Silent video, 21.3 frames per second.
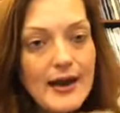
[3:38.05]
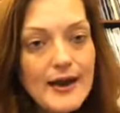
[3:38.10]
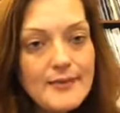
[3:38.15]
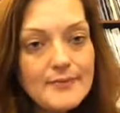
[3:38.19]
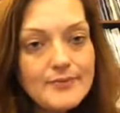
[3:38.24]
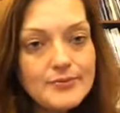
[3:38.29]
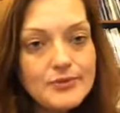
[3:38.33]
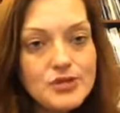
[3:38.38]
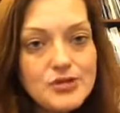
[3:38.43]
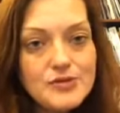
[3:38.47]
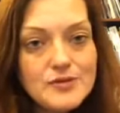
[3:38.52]

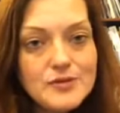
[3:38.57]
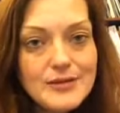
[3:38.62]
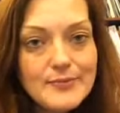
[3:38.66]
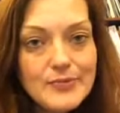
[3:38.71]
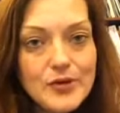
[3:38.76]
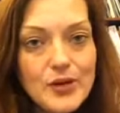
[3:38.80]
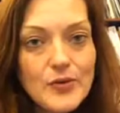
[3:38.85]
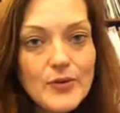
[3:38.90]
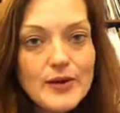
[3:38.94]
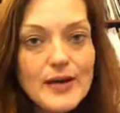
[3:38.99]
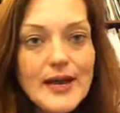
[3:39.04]
do some
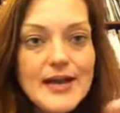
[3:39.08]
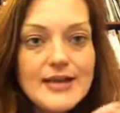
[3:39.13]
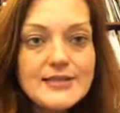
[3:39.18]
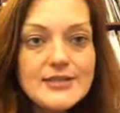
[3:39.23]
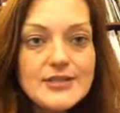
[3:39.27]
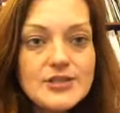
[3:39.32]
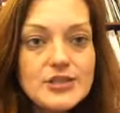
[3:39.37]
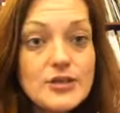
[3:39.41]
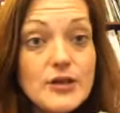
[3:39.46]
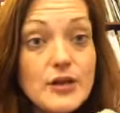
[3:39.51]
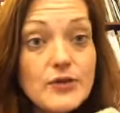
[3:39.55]
lower
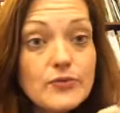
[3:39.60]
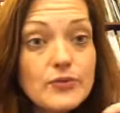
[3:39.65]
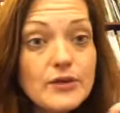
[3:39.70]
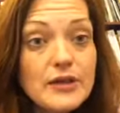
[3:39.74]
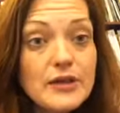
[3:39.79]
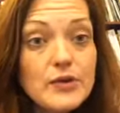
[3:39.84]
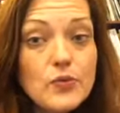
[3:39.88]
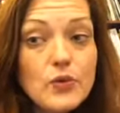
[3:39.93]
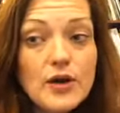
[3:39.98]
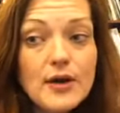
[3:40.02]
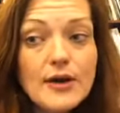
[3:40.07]
cases, you can
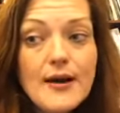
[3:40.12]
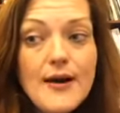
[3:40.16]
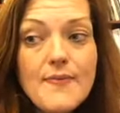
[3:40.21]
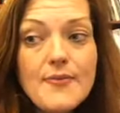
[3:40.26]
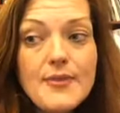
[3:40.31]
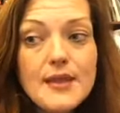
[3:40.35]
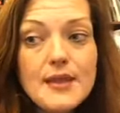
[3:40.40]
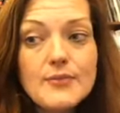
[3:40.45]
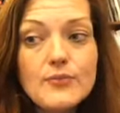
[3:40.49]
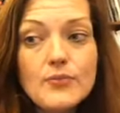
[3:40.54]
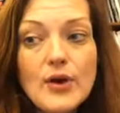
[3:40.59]
really work on
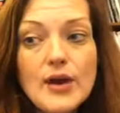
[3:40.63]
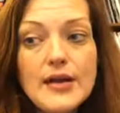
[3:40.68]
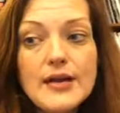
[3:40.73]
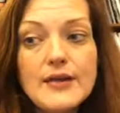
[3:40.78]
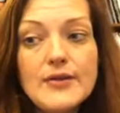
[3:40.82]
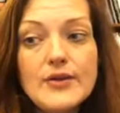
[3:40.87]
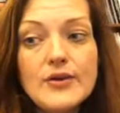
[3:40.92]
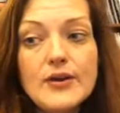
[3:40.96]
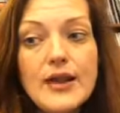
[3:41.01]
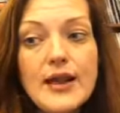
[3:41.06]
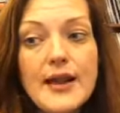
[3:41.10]
them writing
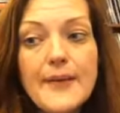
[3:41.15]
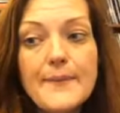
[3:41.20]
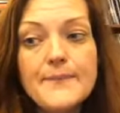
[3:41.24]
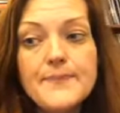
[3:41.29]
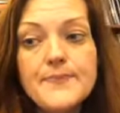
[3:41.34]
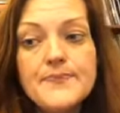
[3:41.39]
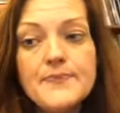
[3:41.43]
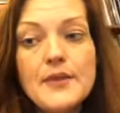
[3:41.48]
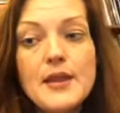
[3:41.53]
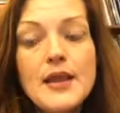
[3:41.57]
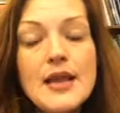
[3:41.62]
their name.
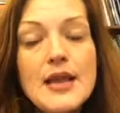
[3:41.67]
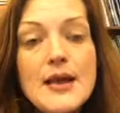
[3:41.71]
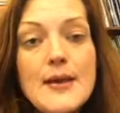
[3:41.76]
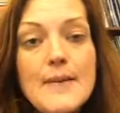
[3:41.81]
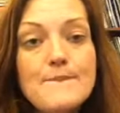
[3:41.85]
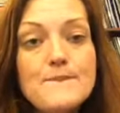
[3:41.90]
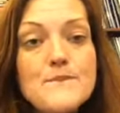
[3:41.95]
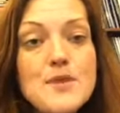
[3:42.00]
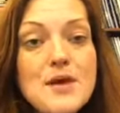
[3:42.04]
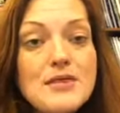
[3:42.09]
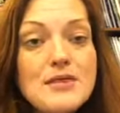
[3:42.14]

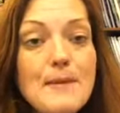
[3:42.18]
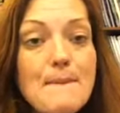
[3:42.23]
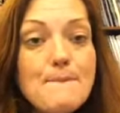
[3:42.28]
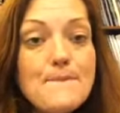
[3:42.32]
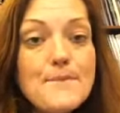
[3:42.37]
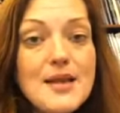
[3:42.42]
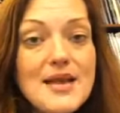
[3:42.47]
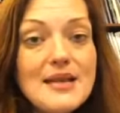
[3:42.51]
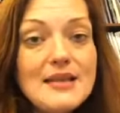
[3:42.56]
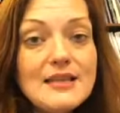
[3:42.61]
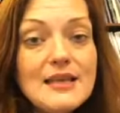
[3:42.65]
But the
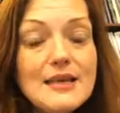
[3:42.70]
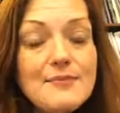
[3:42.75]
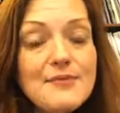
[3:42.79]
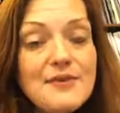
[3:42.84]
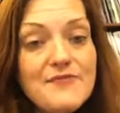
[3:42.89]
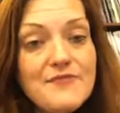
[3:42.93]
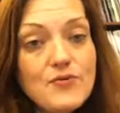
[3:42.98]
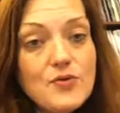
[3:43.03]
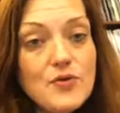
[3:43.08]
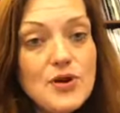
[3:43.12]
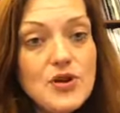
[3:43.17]
big thing
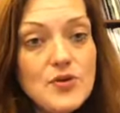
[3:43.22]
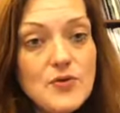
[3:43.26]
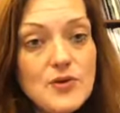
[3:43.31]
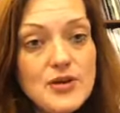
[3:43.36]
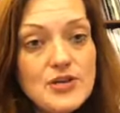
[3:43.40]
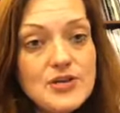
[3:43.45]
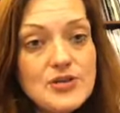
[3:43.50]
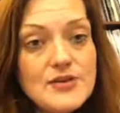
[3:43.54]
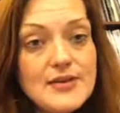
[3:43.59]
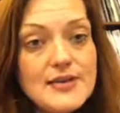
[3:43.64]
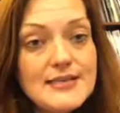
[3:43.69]
before you can
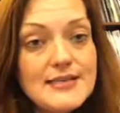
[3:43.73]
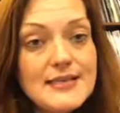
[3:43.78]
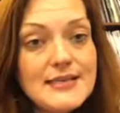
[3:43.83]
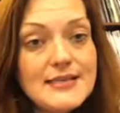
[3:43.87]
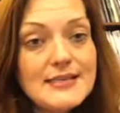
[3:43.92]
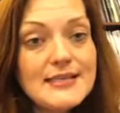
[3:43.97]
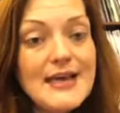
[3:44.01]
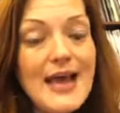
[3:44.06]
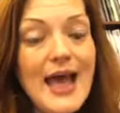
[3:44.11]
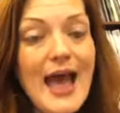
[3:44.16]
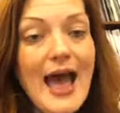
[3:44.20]
do this is
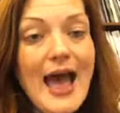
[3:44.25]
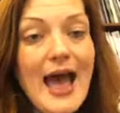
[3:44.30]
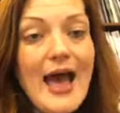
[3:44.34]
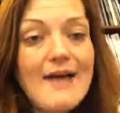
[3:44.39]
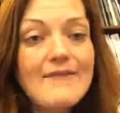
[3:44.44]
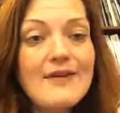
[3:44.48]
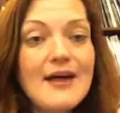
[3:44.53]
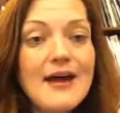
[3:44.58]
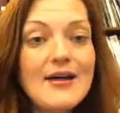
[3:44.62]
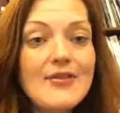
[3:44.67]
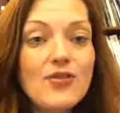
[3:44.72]
to
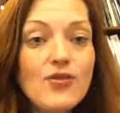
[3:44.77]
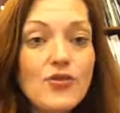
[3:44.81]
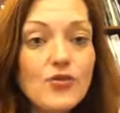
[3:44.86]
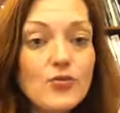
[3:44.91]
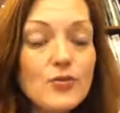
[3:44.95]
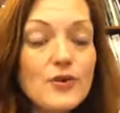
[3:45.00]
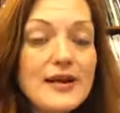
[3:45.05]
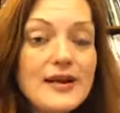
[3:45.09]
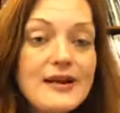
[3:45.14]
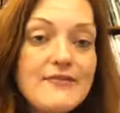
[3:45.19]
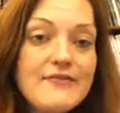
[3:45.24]
have a
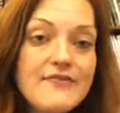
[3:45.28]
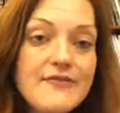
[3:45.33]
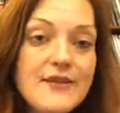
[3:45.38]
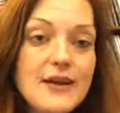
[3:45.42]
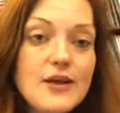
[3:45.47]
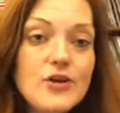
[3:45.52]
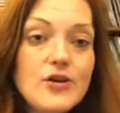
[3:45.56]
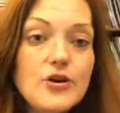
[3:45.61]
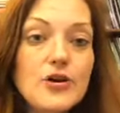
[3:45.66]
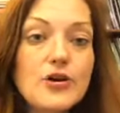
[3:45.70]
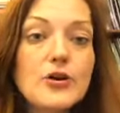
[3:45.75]

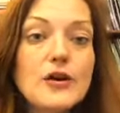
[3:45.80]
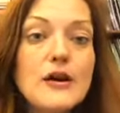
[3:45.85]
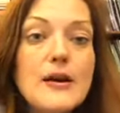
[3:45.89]
3-finger